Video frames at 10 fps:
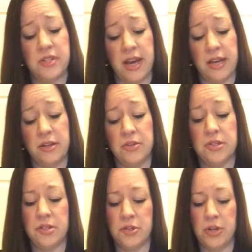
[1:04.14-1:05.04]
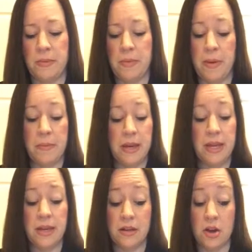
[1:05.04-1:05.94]
for diagnosis and treatment, but
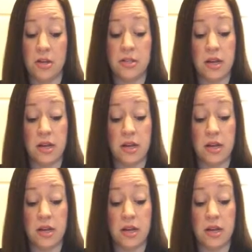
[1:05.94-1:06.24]
many can cause